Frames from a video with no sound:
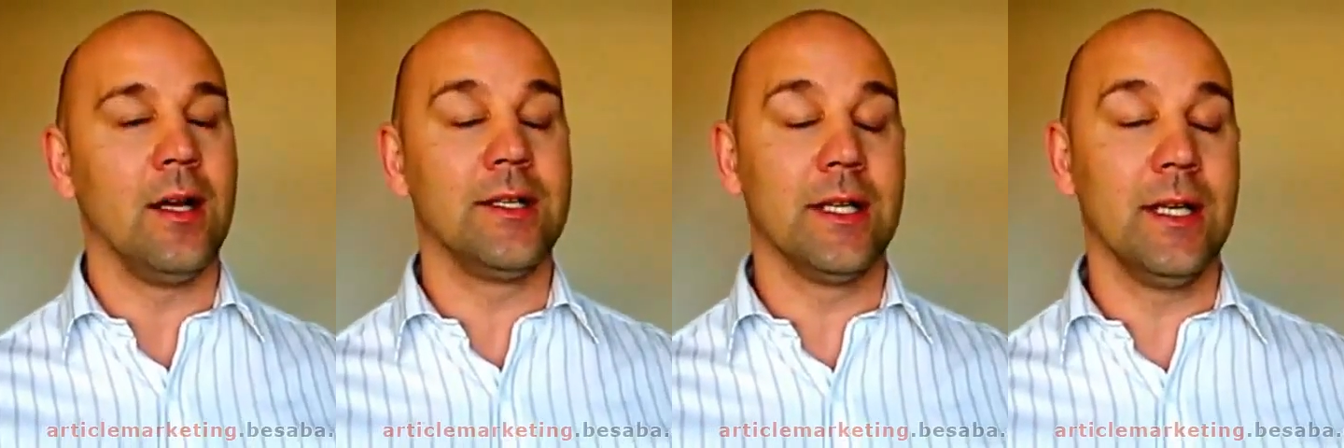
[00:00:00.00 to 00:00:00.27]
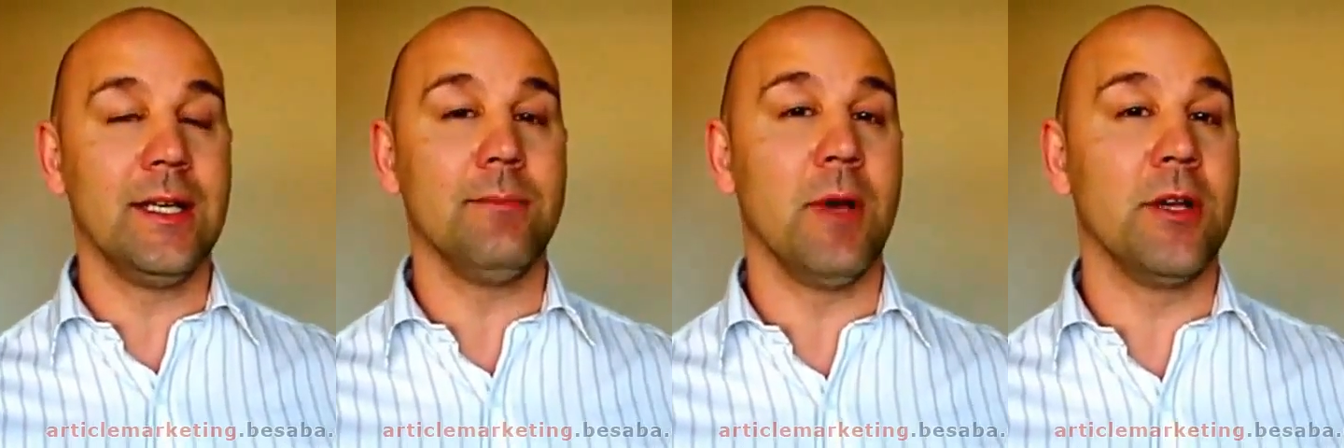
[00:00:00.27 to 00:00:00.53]
I
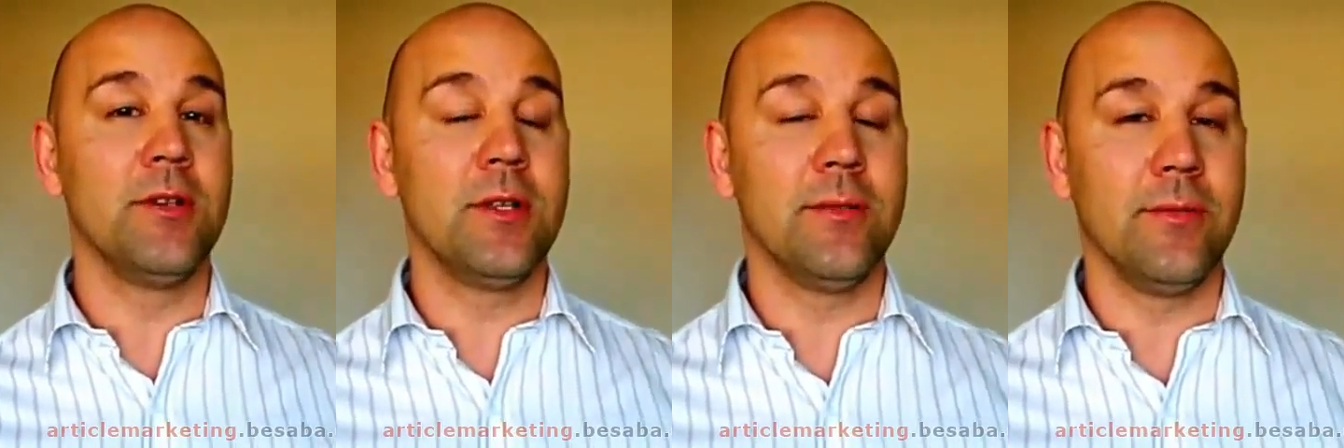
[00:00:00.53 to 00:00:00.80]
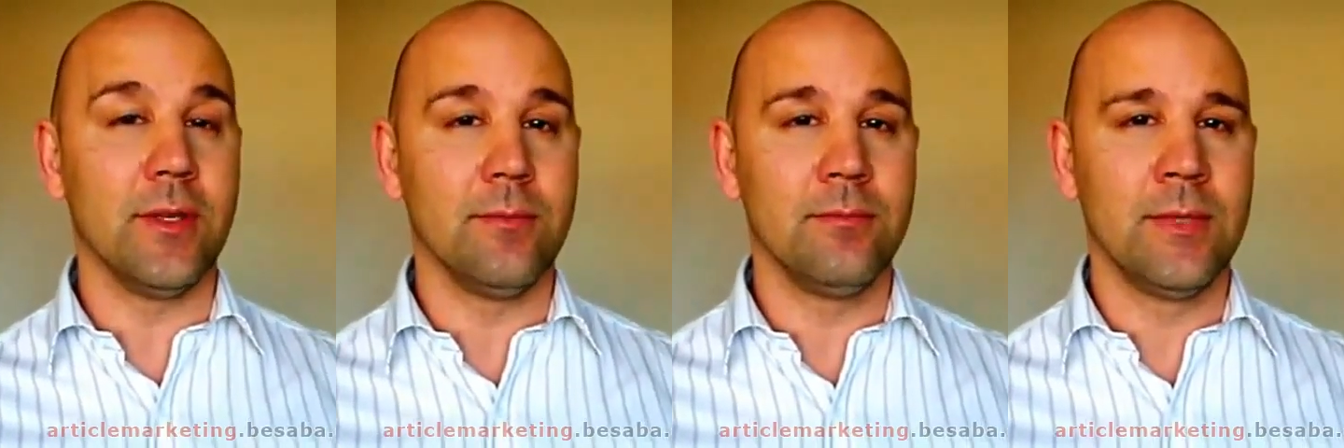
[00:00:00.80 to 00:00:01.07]
delete most
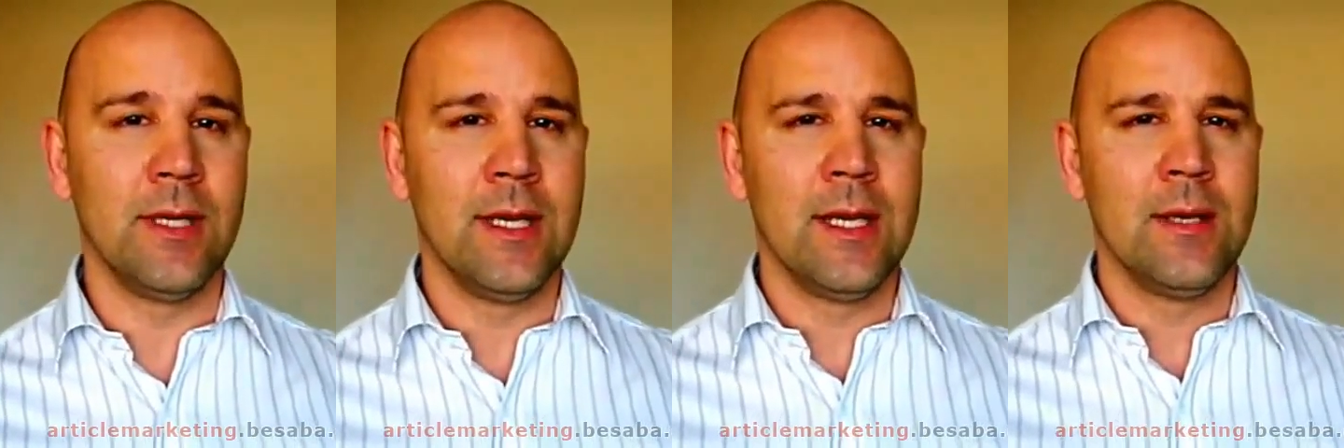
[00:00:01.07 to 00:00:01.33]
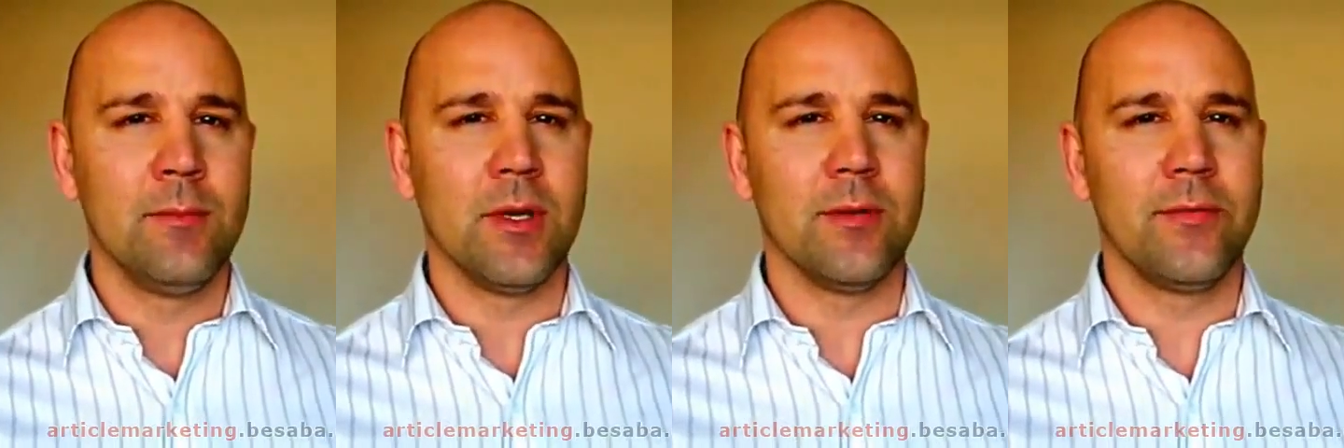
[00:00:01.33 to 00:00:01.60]
of them,
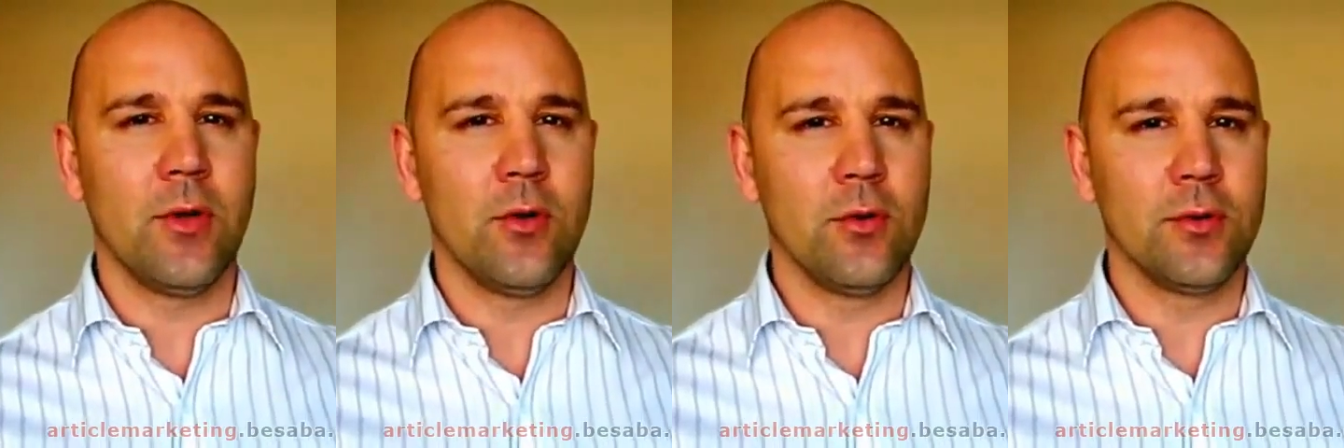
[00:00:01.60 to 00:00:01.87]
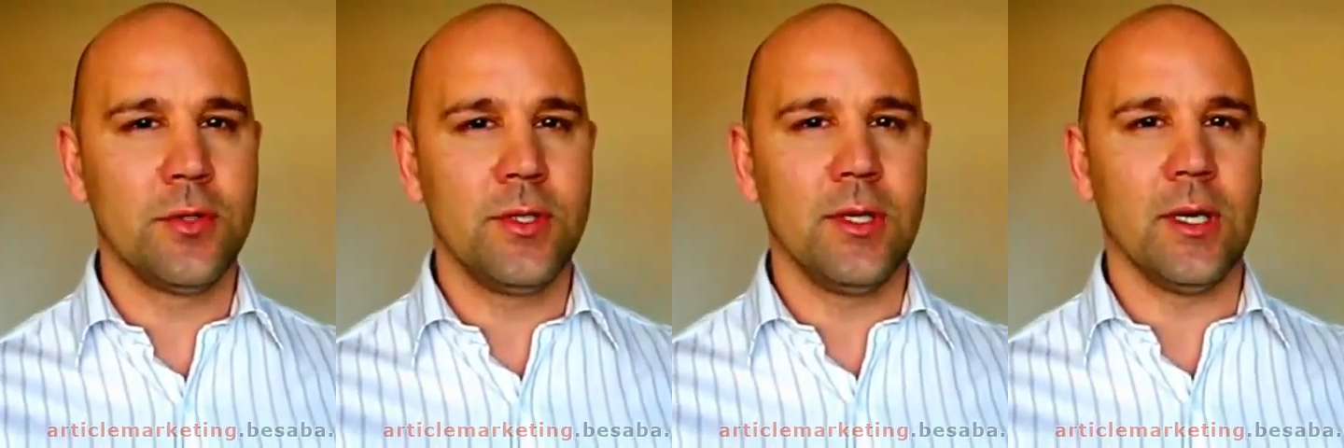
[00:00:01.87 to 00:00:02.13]
but of
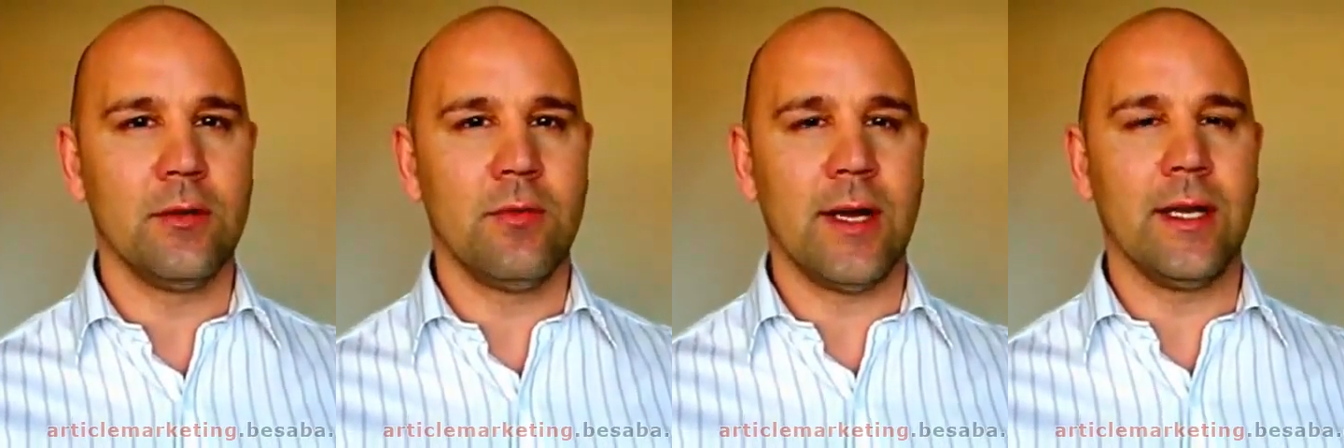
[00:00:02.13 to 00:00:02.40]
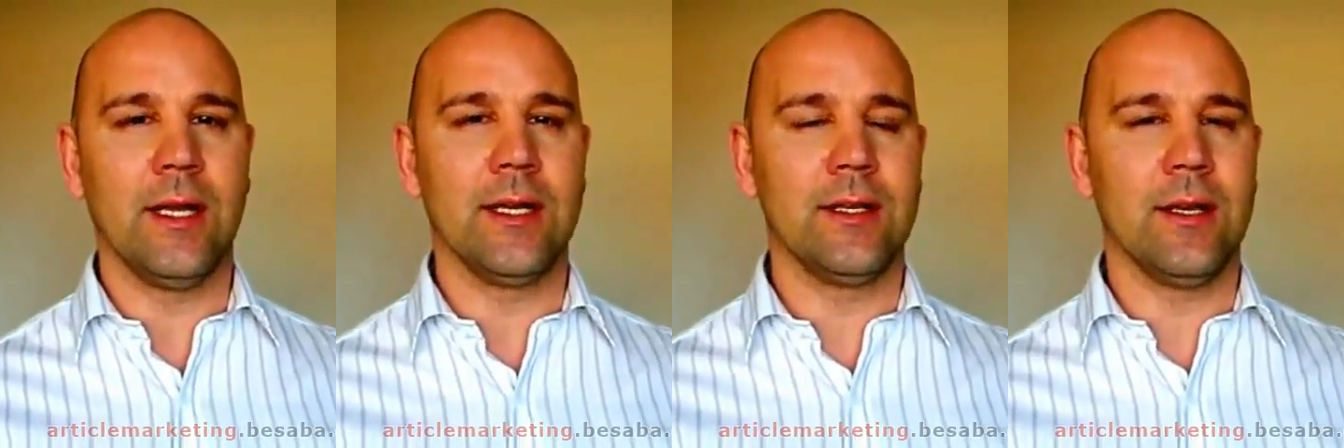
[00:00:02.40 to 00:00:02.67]
course, you know,
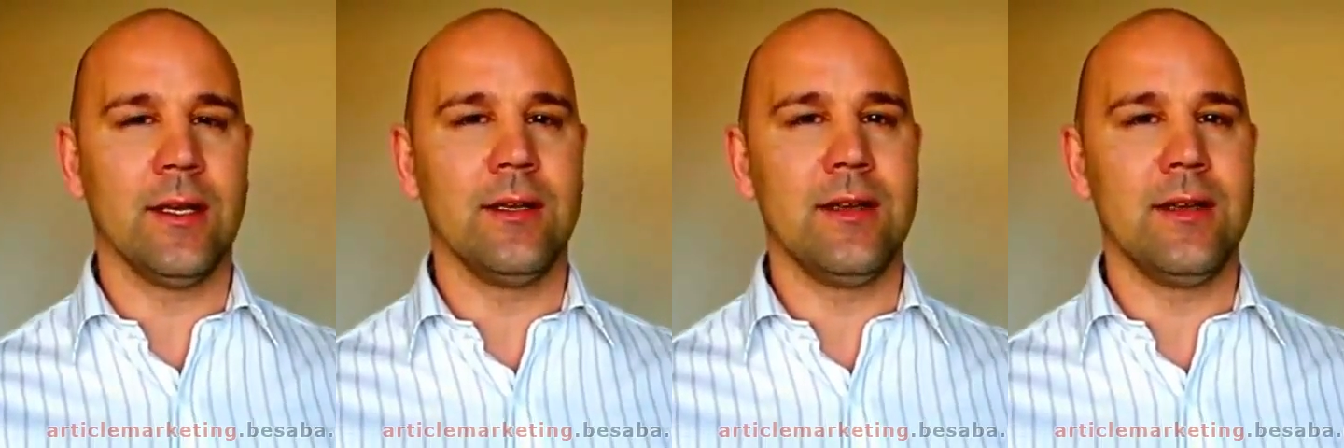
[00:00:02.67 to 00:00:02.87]
running a,